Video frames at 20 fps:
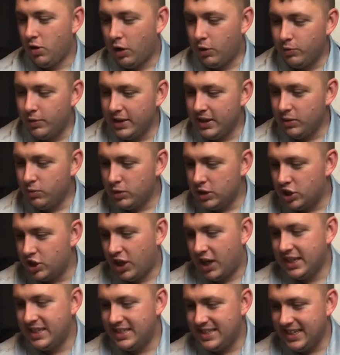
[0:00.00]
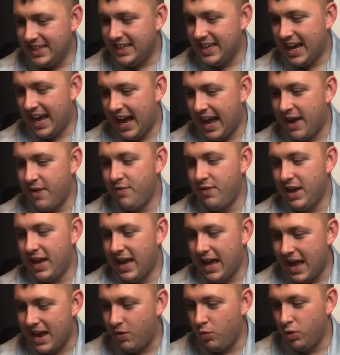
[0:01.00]
really wish I did have
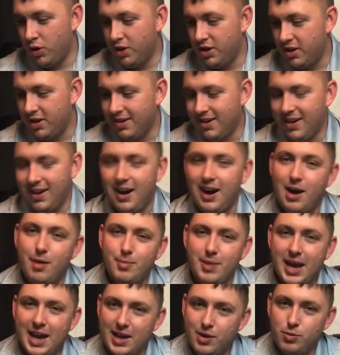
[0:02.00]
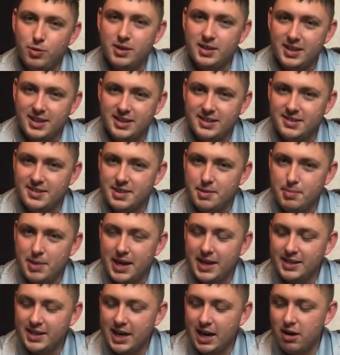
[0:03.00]
Edward. Edward is the
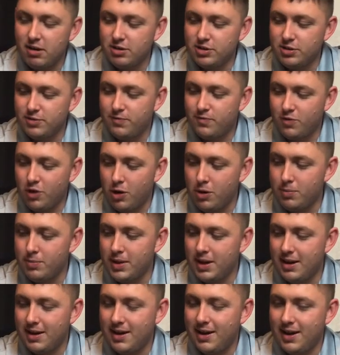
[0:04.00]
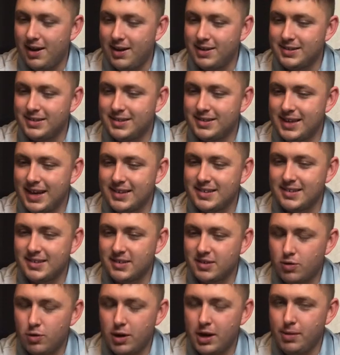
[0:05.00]
main character from
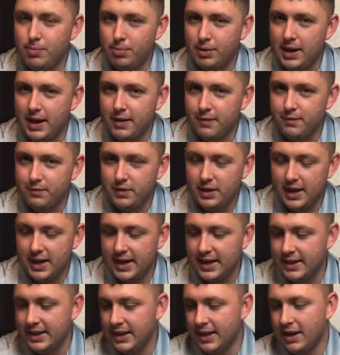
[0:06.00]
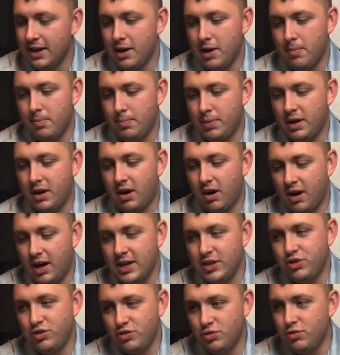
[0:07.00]
Assassin's Creed Black Flag, but
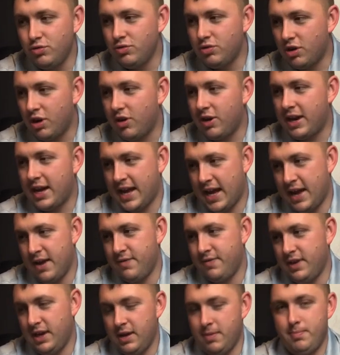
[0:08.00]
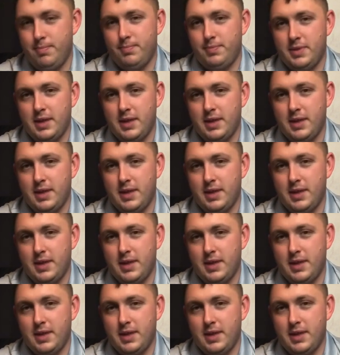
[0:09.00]
I do not have him.